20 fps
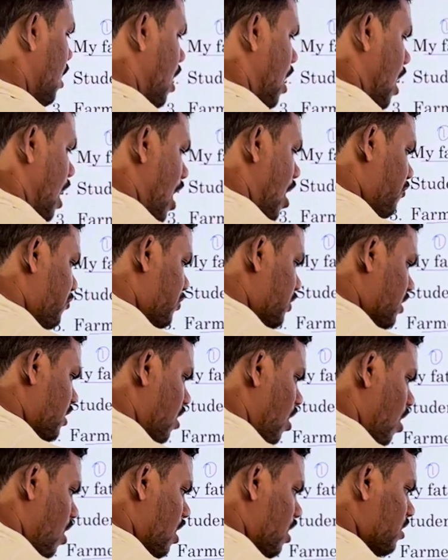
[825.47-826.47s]
after
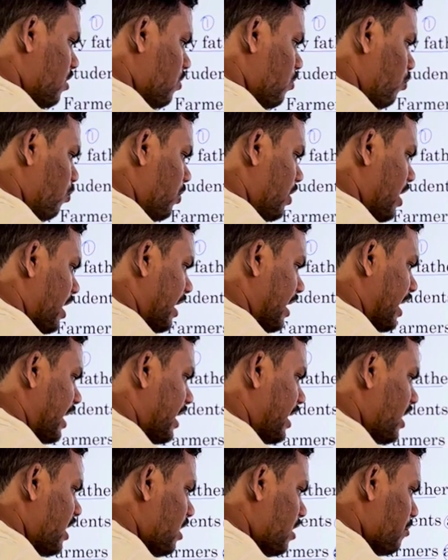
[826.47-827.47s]
or we are
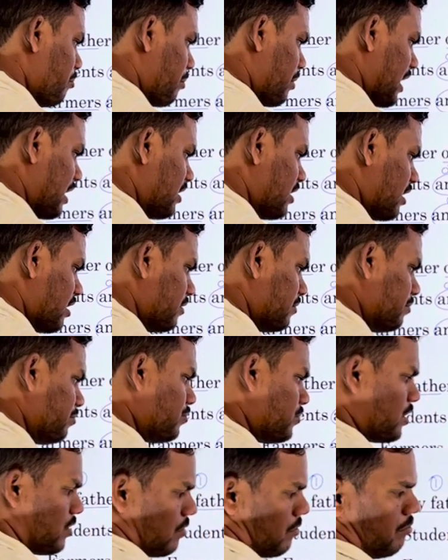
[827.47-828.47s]
getting brother.
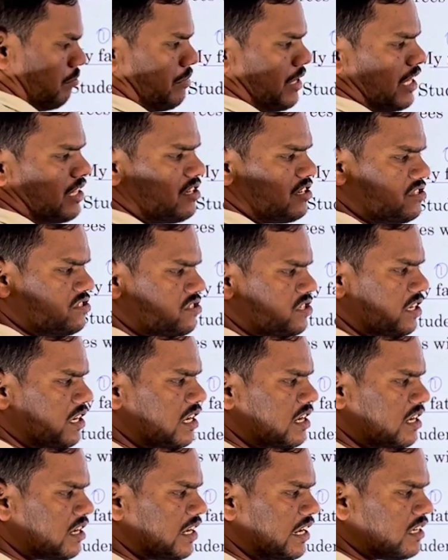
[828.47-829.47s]
Brother is
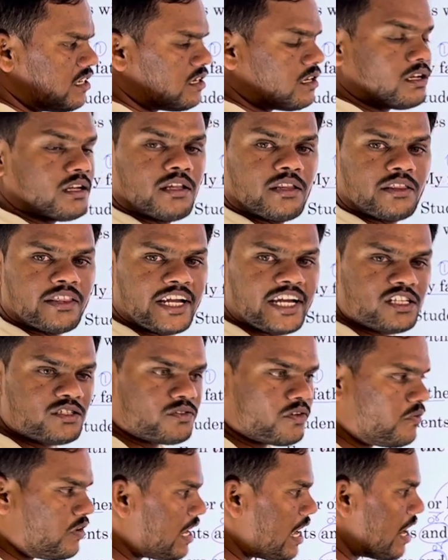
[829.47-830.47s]
singular, right? That is
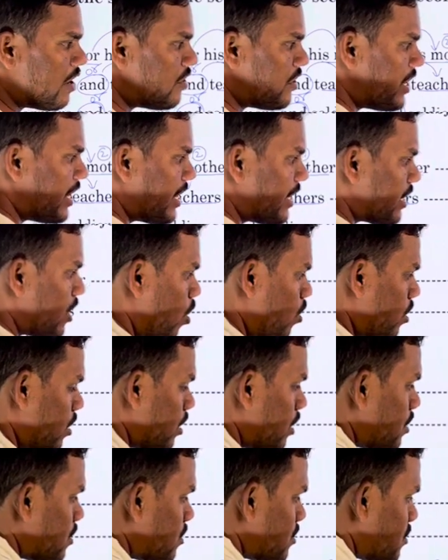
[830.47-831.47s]
why we'll have to take down
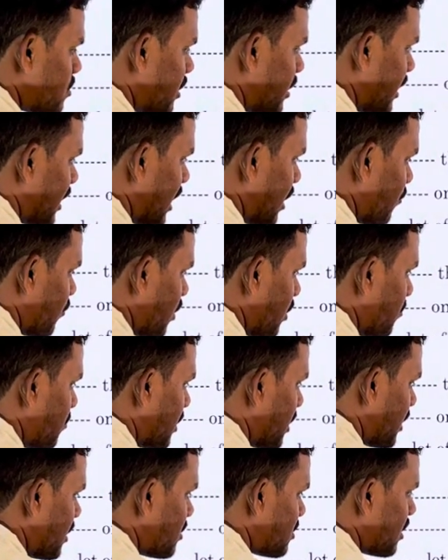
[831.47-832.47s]
singular verb,
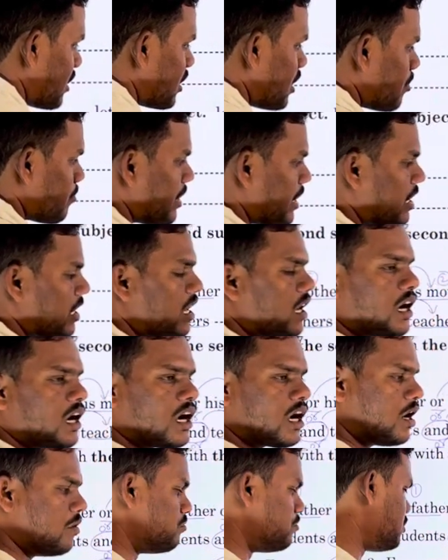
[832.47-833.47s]
that is nothing but
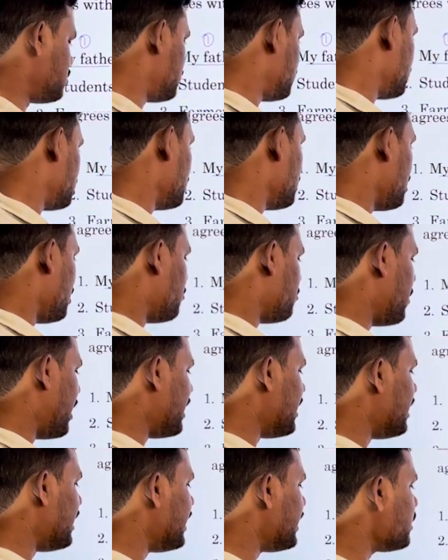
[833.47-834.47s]
comes. My
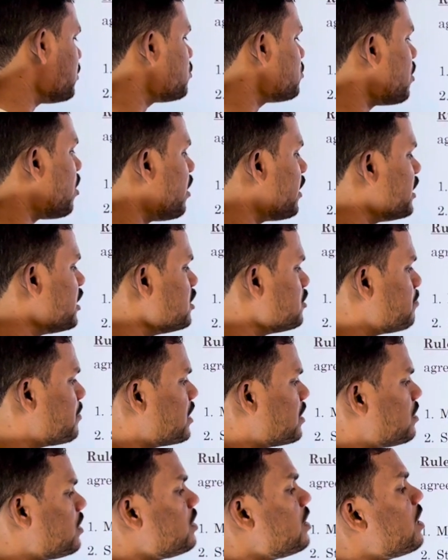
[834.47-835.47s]
relatives or his
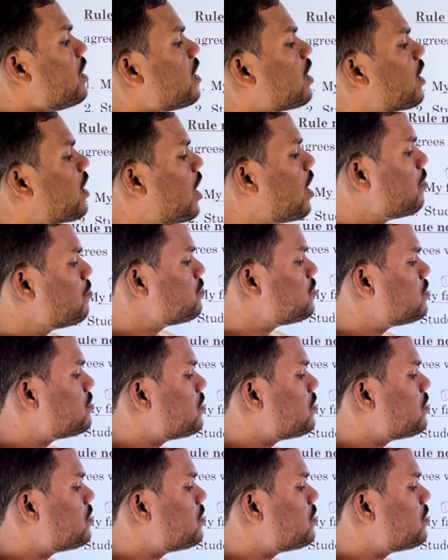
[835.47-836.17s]
brother comes